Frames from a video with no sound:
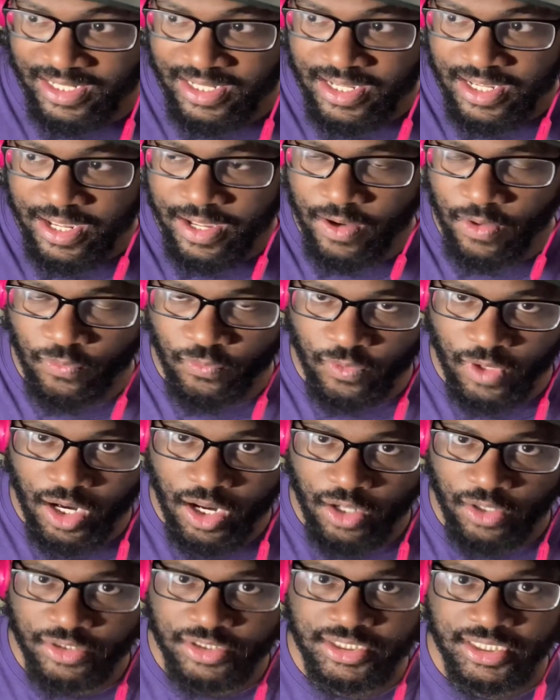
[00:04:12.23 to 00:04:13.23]
him
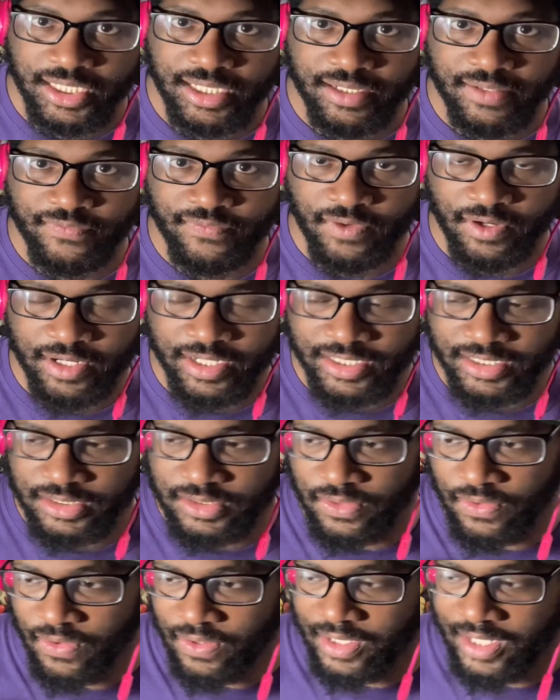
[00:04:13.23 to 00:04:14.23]
rehearsing for his
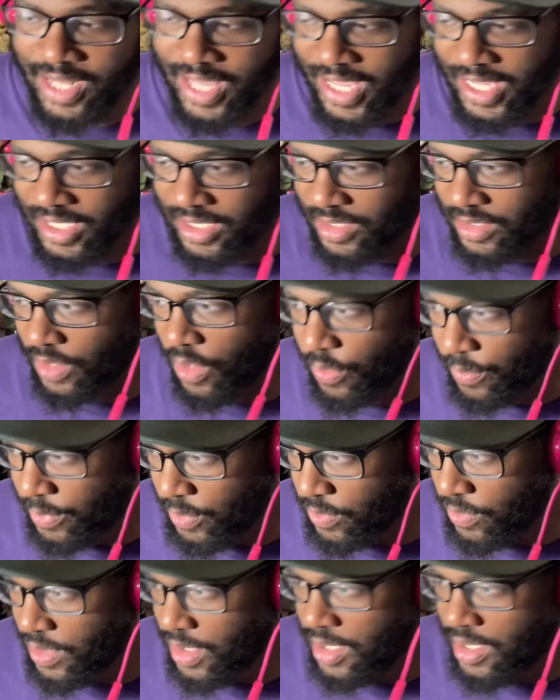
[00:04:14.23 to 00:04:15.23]
online
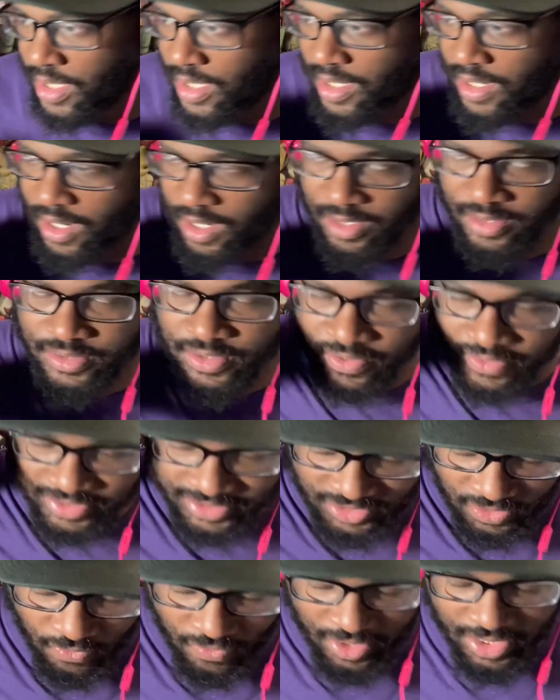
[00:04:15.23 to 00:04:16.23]

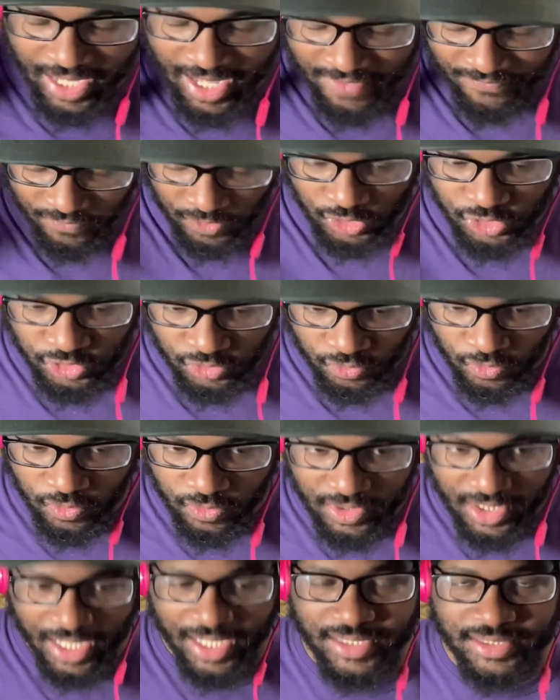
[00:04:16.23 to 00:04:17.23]
online virtual
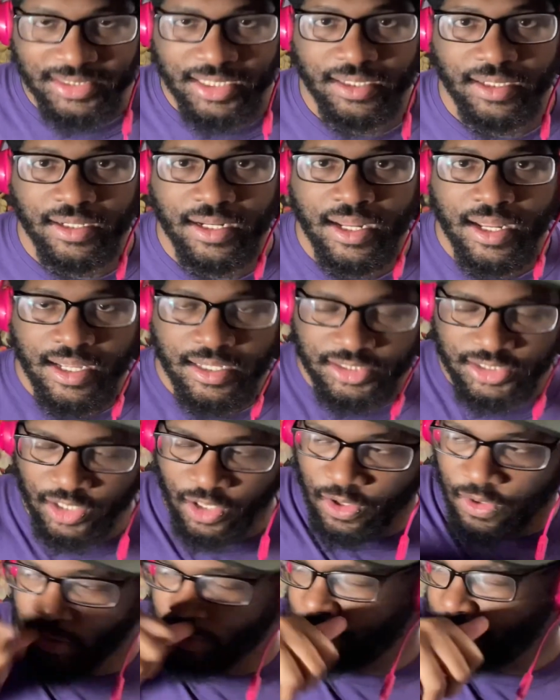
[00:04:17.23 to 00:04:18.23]
concert.
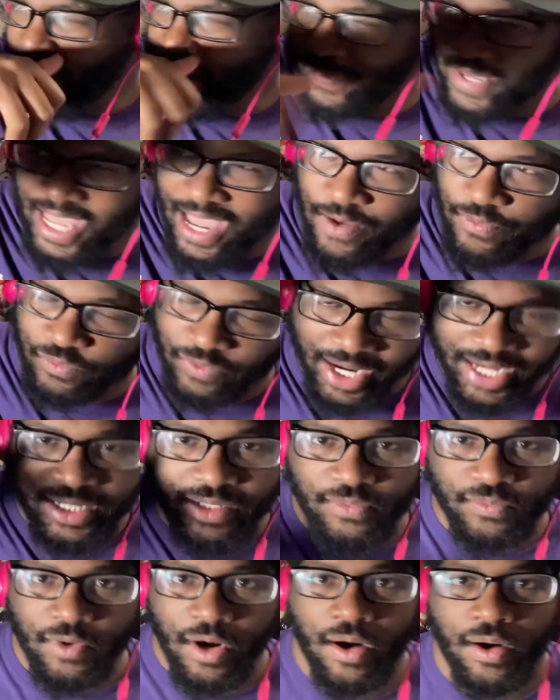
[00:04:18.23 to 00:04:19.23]
So maybe I read
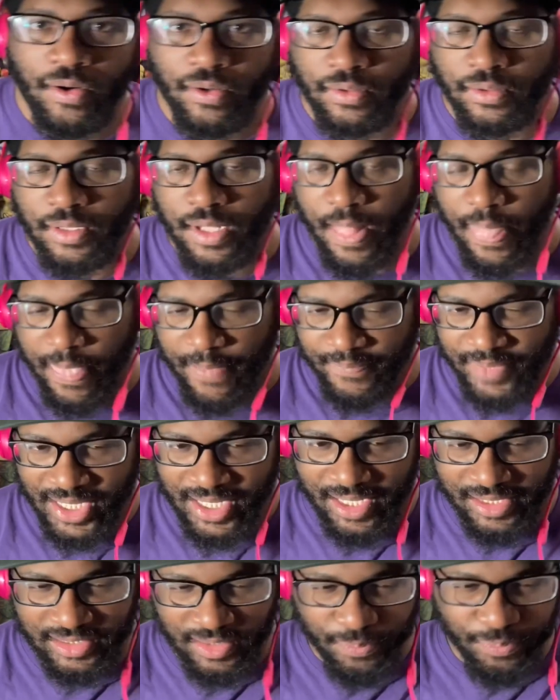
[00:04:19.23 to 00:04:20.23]
it wrong,
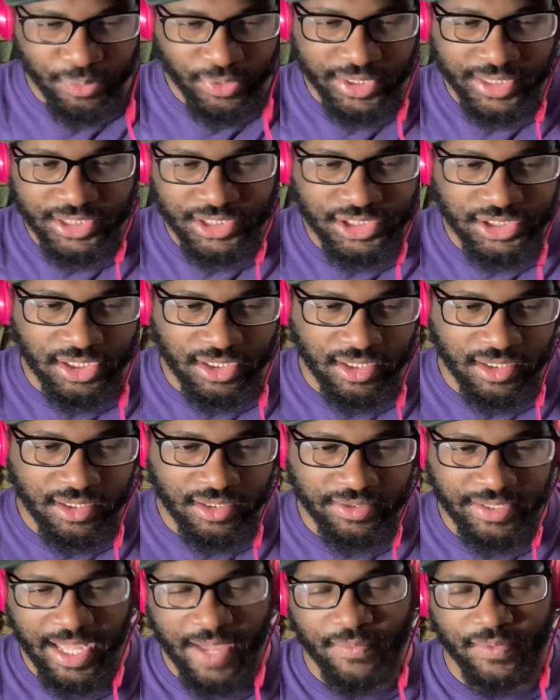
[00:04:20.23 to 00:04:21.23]
because I'm pretty sure
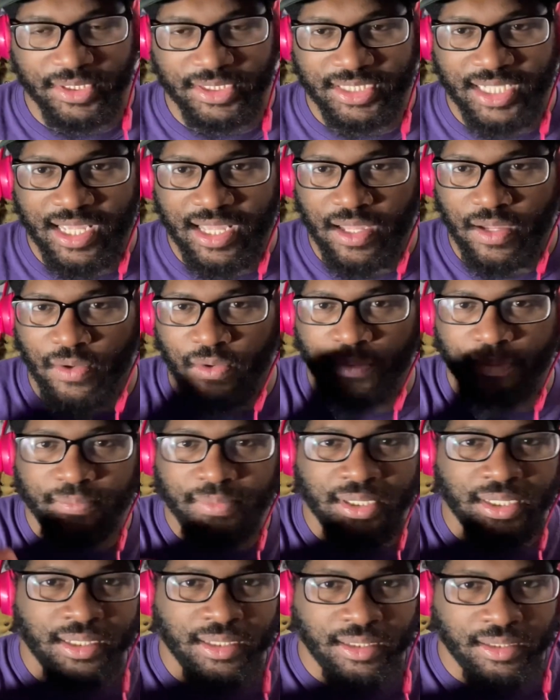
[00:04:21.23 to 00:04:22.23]
that was him,
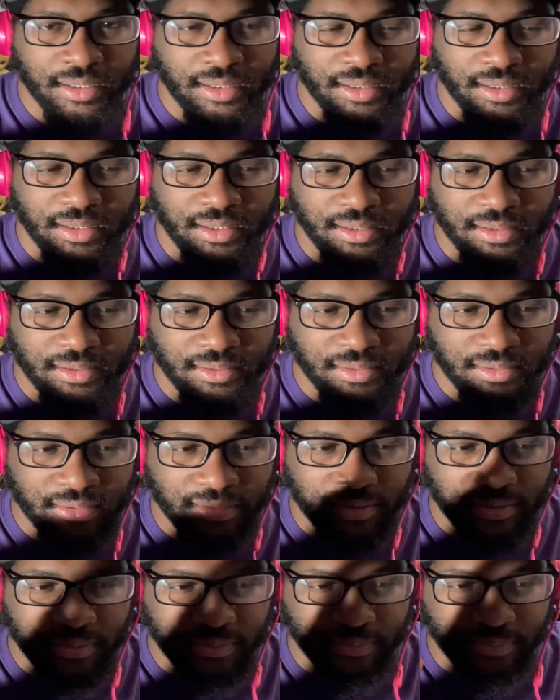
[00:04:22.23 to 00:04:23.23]

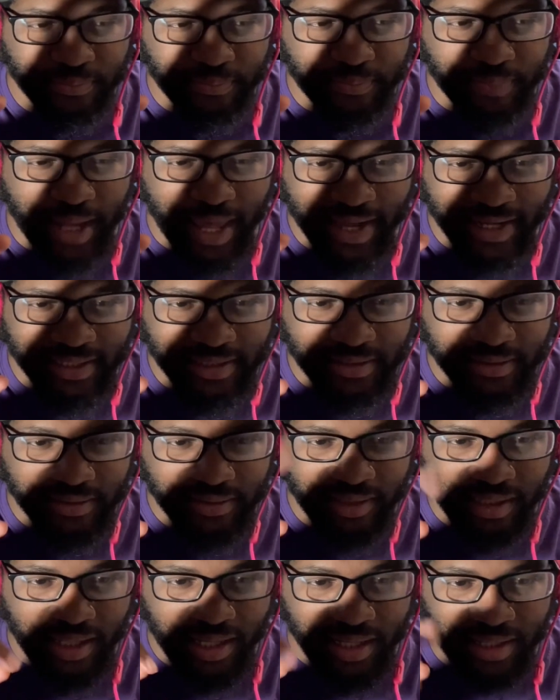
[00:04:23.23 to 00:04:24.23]
like,
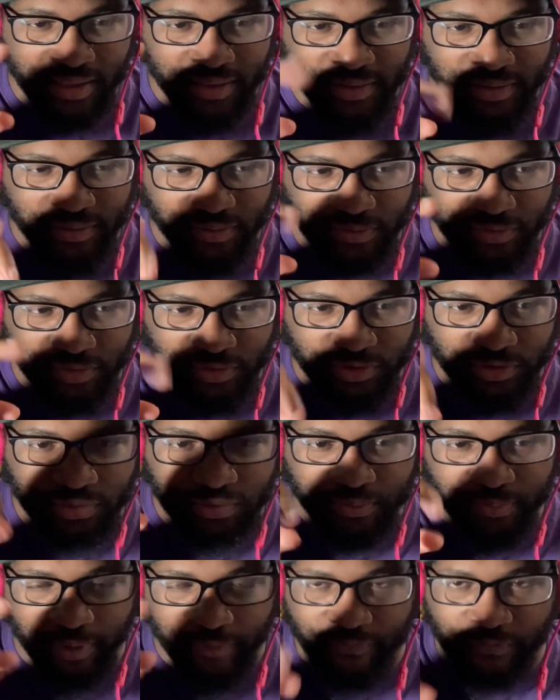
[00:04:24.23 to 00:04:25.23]

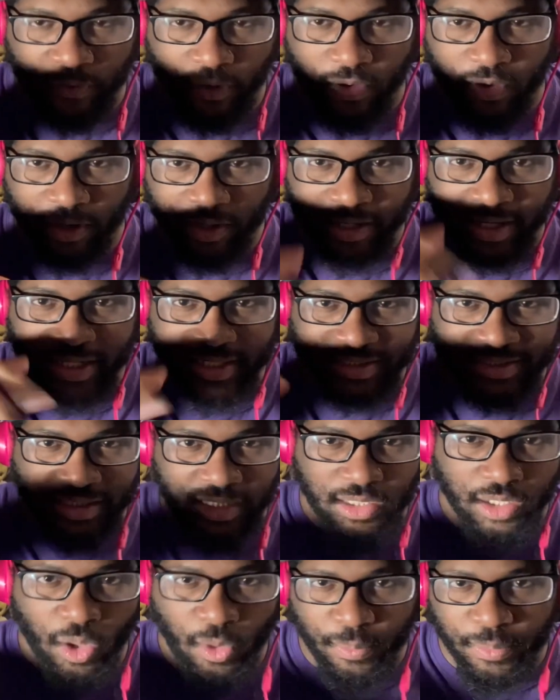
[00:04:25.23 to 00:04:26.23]
before his
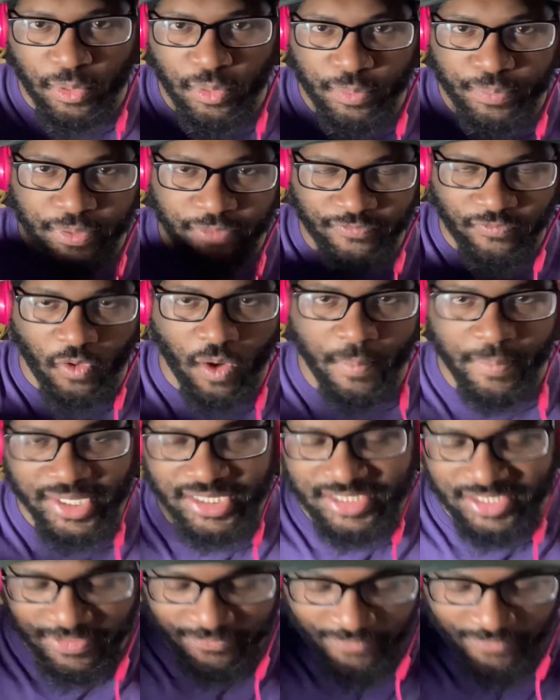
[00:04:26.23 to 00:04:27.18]
global performance of